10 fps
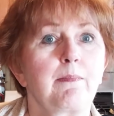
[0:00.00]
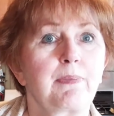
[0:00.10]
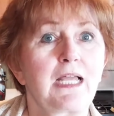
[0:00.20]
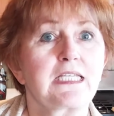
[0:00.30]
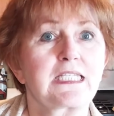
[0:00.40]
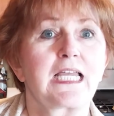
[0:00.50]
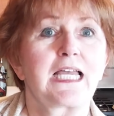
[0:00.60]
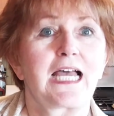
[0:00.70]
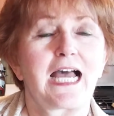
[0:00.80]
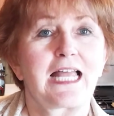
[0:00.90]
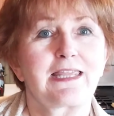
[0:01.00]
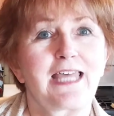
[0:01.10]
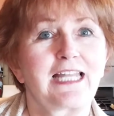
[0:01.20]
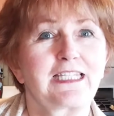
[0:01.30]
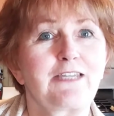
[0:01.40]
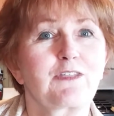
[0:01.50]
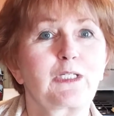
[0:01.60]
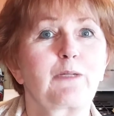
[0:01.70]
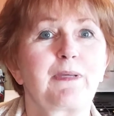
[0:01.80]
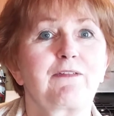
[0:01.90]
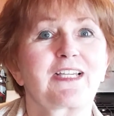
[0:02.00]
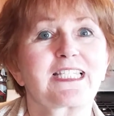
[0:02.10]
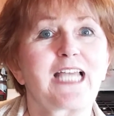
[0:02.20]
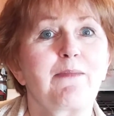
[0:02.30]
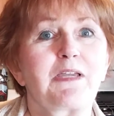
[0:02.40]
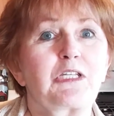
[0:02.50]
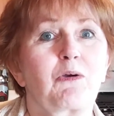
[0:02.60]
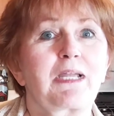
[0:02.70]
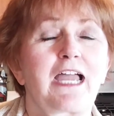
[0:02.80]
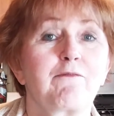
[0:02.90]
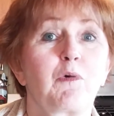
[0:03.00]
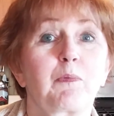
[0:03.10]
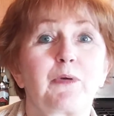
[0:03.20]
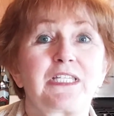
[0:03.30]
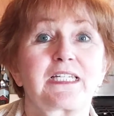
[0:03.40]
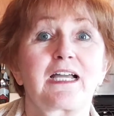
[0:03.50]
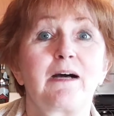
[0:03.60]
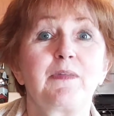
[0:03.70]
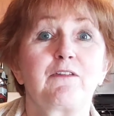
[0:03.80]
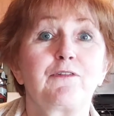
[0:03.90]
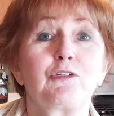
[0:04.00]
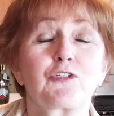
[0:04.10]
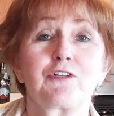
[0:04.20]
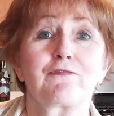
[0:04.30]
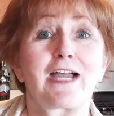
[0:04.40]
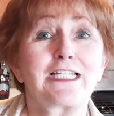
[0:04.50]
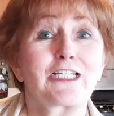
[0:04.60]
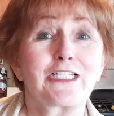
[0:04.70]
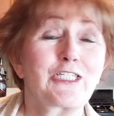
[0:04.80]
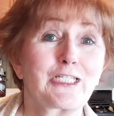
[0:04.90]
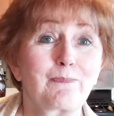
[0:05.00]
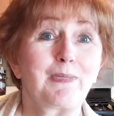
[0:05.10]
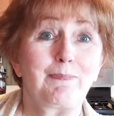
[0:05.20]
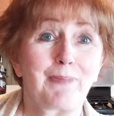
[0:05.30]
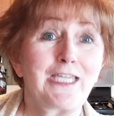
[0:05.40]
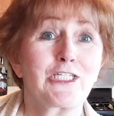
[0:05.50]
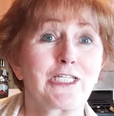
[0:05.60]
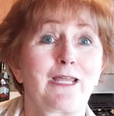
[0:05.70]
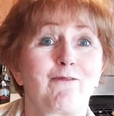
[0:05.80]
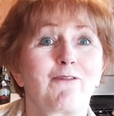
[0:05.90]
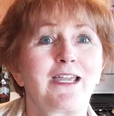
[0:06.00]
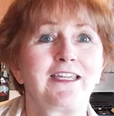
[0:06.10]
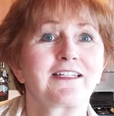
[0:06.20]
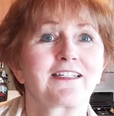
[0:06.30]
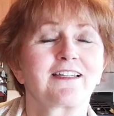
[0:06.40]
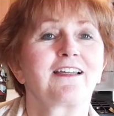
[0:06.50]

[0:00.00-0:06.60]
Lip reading: Plus, that leaves a little bit of excitement knowing I have more breeds to come in the future if I can just be patient and wait.